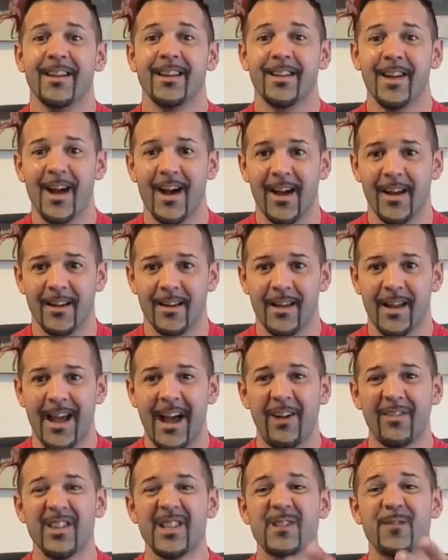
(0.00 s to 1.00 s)
God,
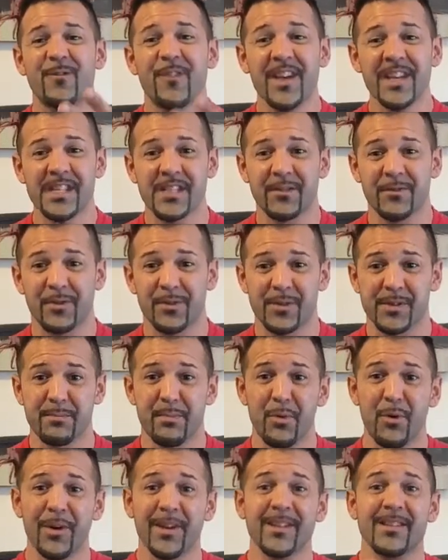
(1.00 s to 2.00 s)
how these festivals
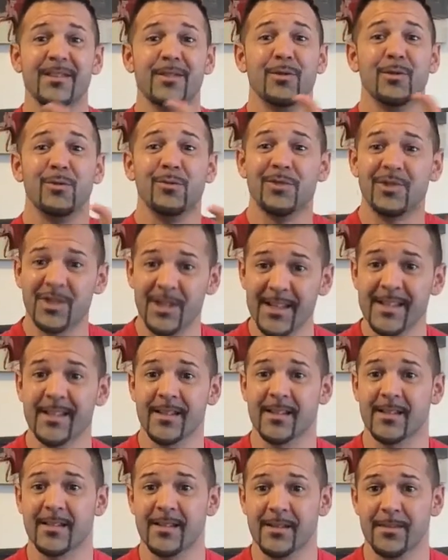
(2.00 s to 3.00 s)
point to
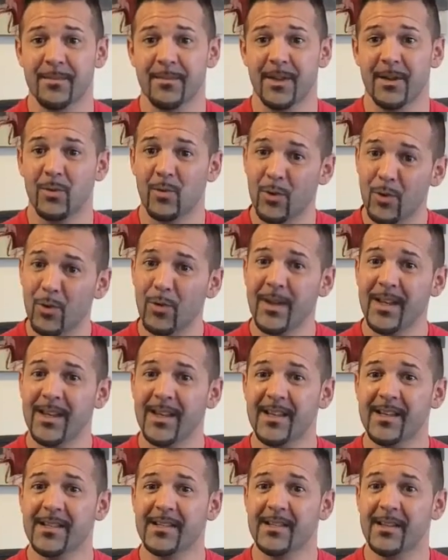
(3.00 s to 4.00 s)
Jesus and who
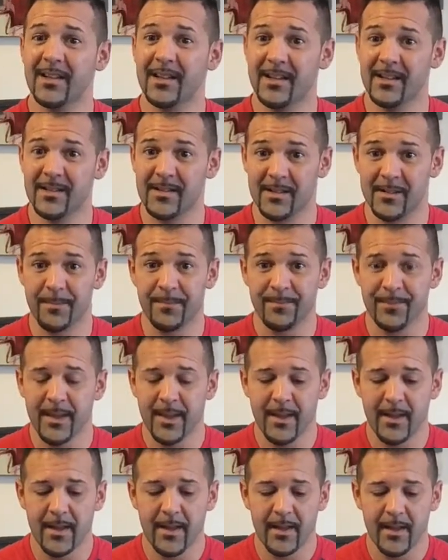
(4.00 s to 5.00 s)
he is and
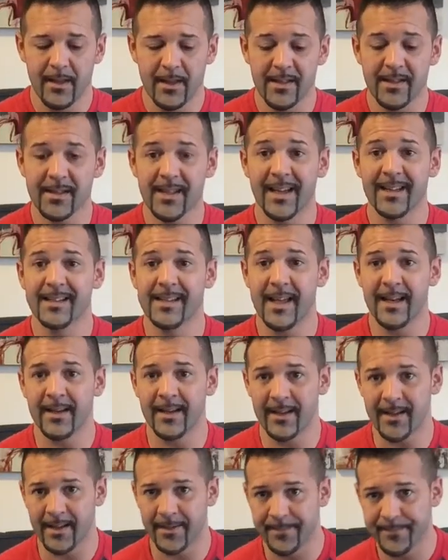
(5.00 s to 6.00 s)
his
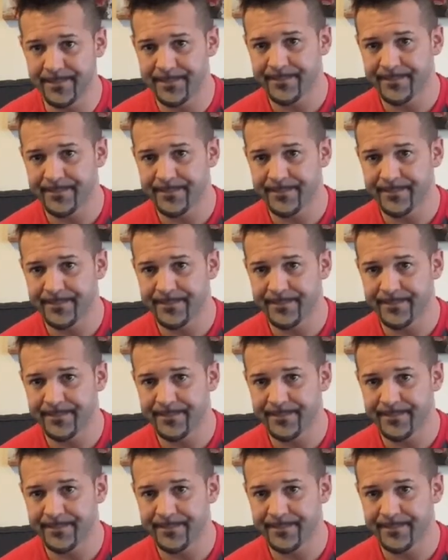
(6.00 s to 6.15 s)
identity.